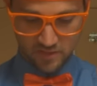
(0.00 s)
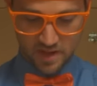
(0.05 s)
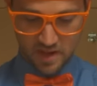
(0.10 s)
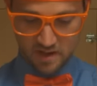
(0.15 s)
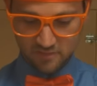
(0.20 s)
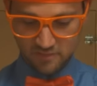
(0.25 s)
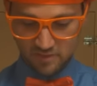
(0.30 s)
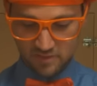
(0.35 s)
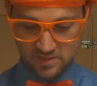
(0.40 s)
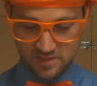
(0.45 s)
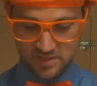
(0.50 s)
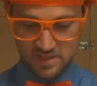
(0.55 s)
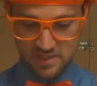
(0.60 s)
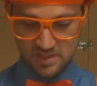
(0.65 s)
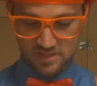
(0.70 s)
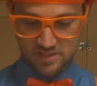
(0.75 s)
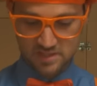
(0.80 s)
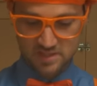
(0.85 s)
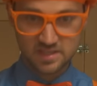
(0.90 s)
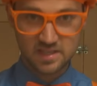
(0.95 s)
you ever see
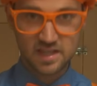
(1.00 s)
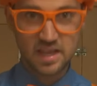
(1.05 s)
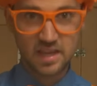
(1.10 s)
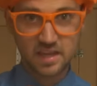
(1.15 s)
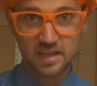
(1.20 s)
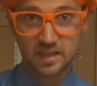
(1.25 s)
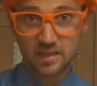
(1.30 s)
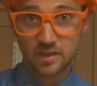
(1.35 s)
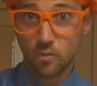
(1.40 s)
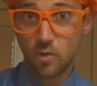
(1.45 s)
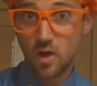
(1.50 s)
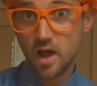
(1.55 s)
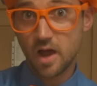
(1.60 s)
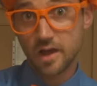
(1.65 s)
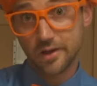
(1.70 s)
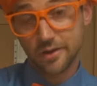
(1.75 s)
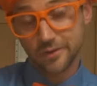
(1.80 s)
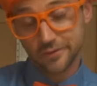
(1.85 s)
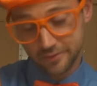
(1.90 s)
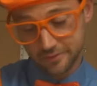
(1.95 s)
a snake in the
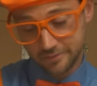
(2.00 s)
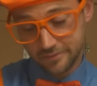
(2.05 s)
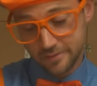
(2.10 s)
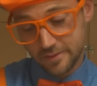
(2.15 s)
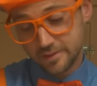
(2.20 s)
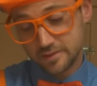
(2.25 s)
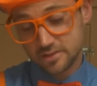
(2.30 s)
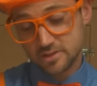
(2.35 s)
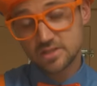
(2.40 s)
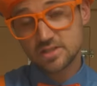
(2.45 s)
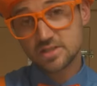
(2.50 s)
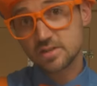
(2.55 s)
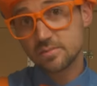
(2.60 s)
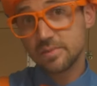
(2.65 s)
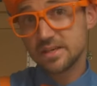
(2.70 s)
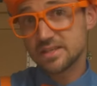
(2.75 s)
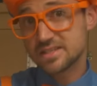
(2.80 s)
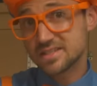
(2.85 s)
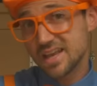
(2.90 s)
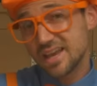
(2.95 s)
wild, just to
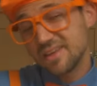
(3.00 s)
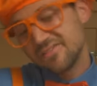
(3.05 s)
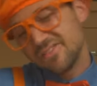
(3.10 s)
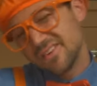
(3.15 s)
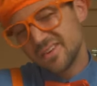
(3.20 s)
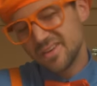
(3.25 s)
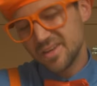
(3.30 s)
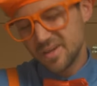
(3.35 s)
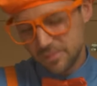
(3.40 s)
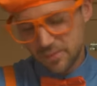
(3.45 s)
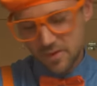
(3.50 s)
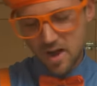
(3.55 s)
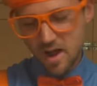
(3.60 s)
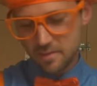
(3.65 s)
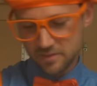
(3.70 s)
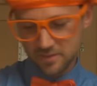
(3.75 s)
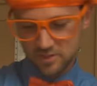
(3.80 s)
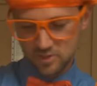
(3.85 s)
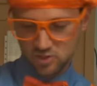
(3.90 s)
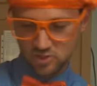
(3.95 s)
be safe, you
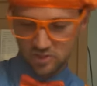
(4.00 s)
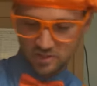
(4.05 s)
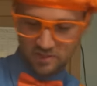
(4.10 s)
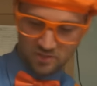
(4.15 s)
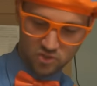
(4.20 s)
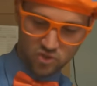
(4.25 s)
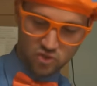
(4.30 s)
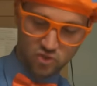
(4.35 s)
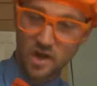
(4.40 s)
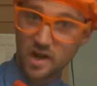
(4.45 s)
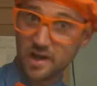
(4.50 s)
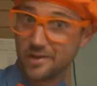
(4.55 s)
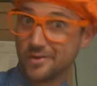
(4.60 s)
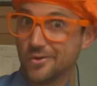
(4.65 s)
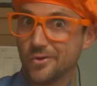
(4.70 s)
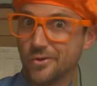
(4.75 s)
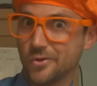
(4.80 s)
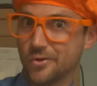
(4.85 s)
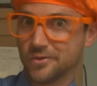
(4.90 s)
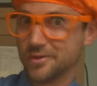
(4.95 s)
probably shouldn't try and
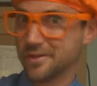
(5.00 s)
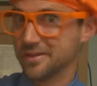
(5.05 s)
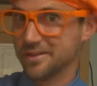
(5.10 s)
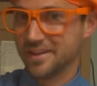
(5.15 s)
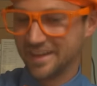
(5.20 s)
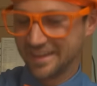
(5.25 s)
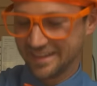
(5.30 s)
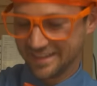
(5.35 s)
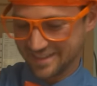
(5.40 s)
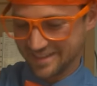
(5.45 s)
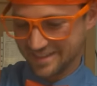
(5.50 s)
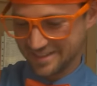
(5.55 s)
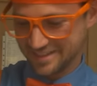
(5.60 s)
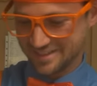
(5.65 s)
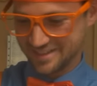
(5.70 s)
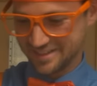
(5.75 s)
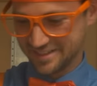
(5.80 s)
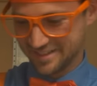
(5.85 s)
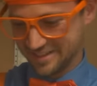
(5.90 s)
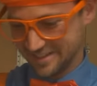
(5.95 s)
hold it like
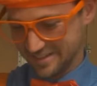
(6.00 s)
this.